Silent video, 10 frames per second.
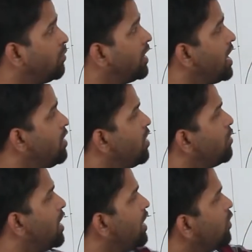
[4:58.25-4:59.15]
But anyway,
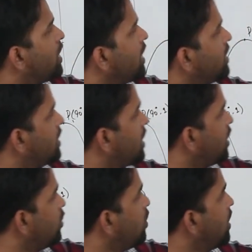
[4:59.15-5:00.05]
by looking at the
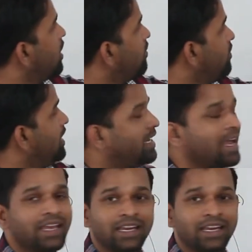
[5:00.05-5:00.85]
curve, we take